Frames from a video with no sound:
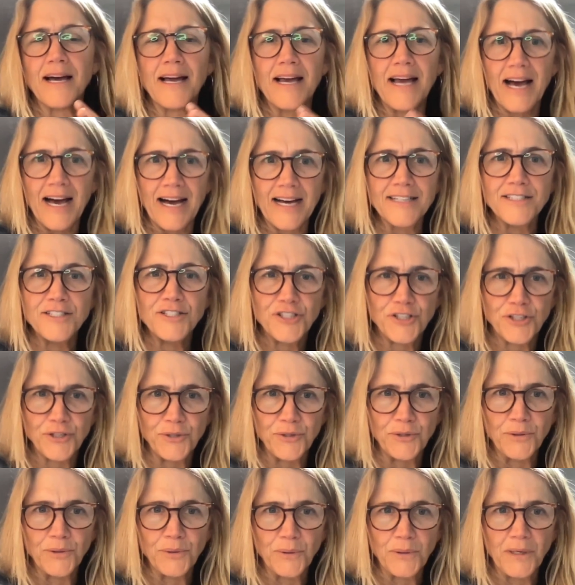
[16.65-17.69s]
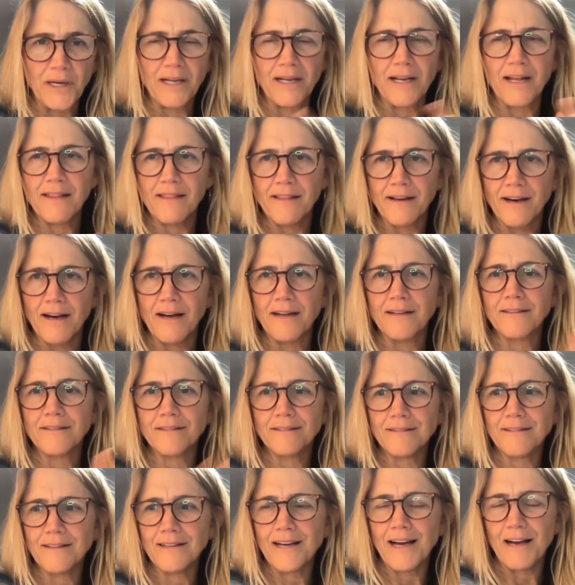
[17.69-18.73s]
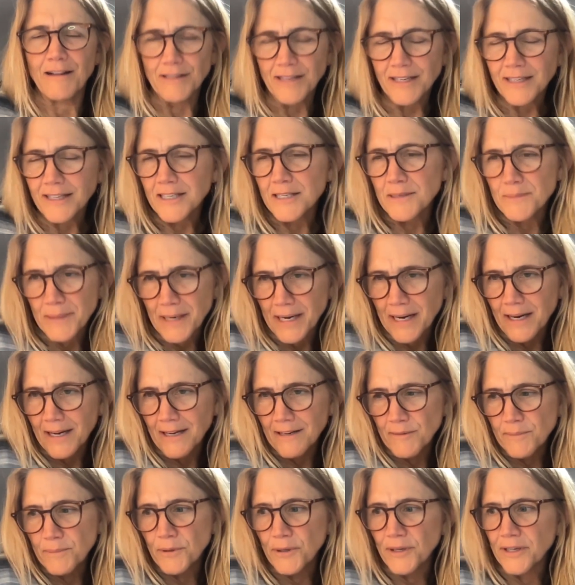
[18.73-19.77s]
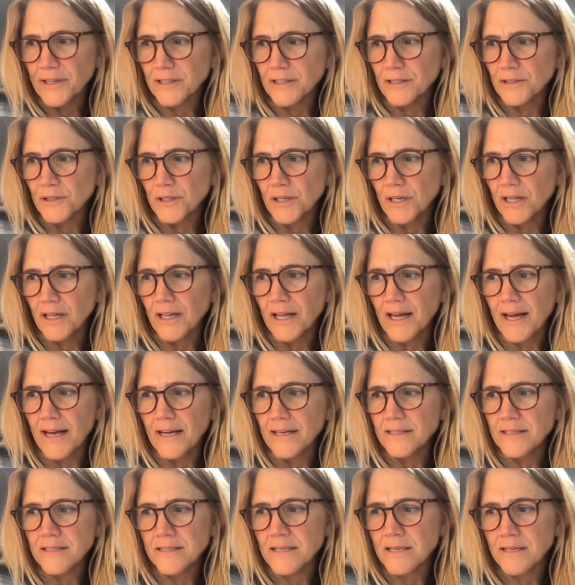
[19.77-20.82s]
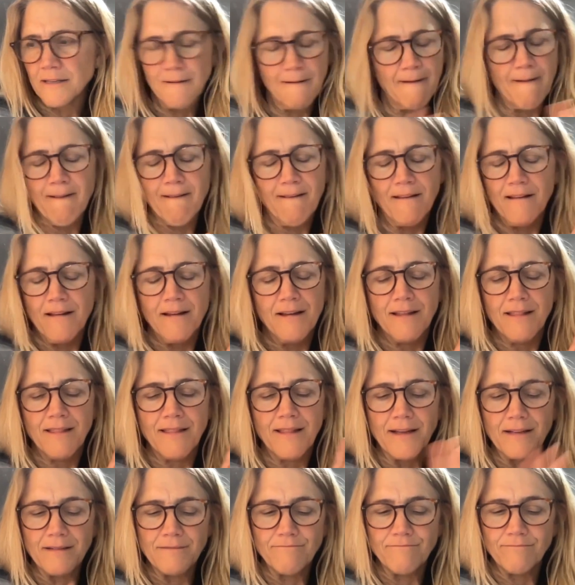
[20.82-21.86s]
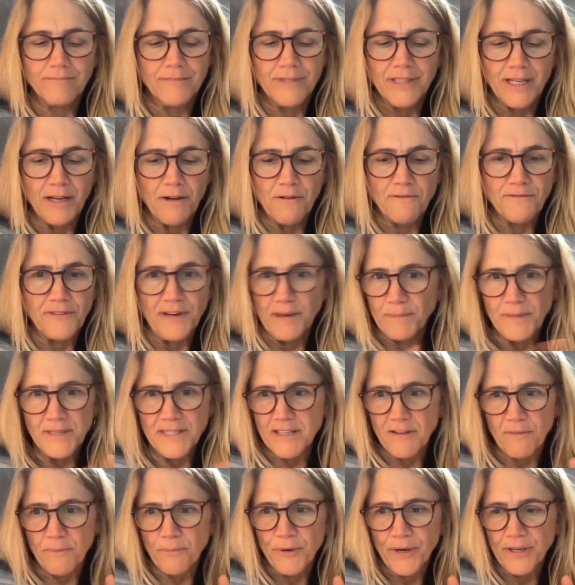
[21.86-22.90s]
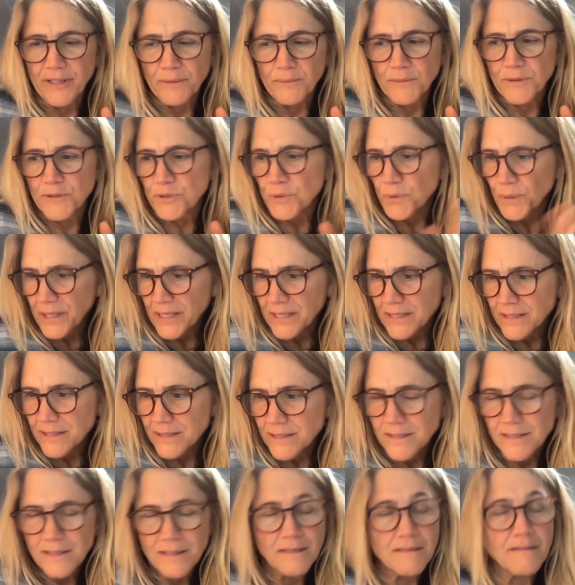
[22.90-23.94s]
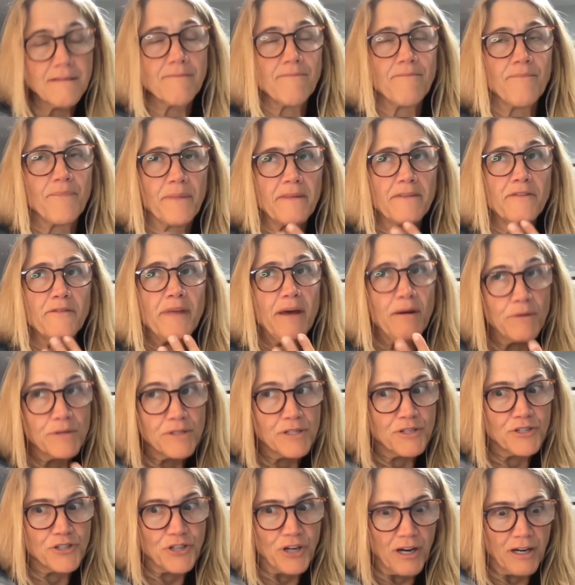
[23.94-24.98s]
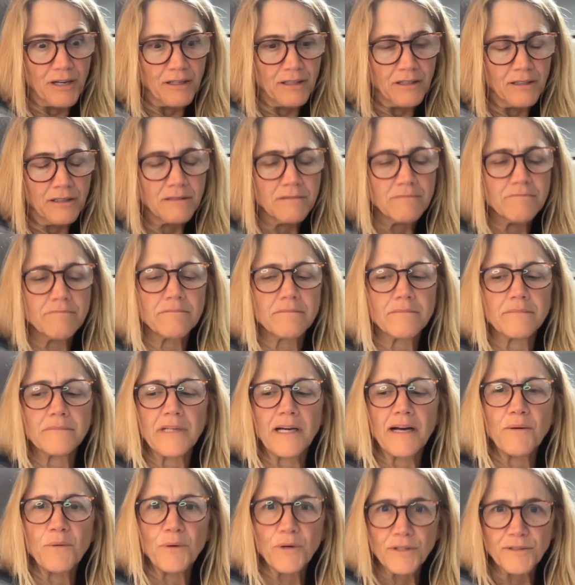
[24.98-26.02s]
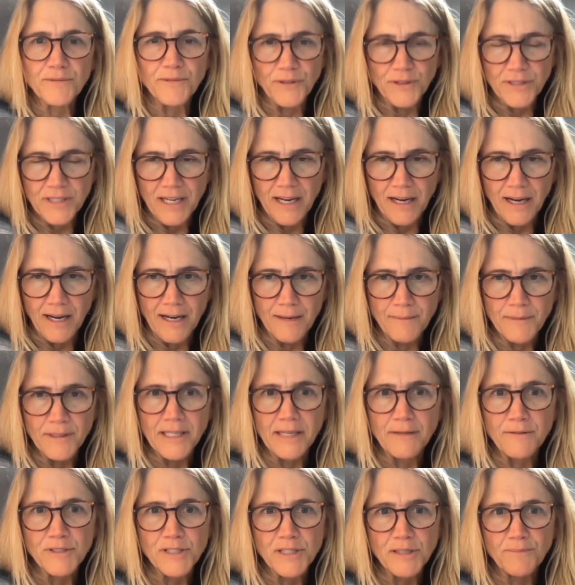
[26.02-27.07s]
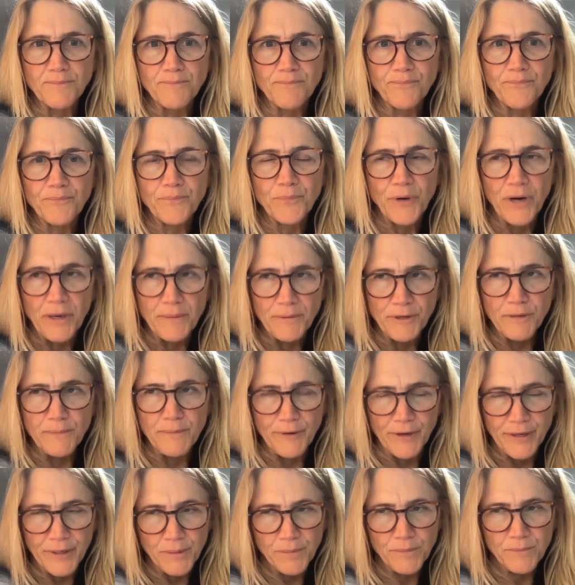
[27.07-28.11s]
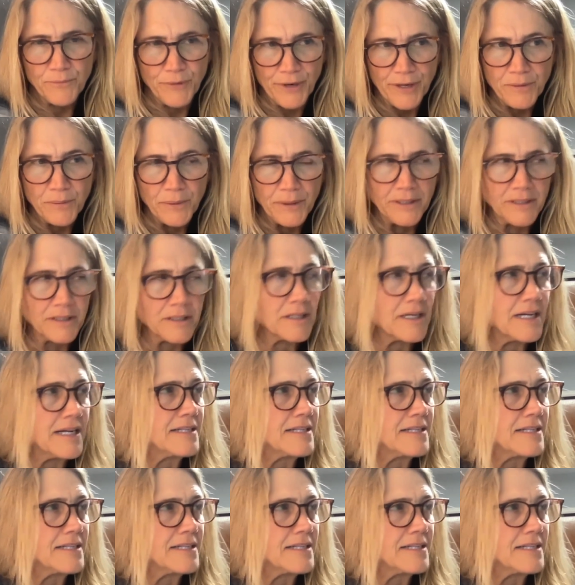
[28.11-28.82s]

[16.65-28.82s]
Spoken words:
I had two, and I thought, how lucky am I? I have a boy and a girl. And then, found myself pregnant with twins. So that was a shocker. I worked full time and I was the primary breadwinner.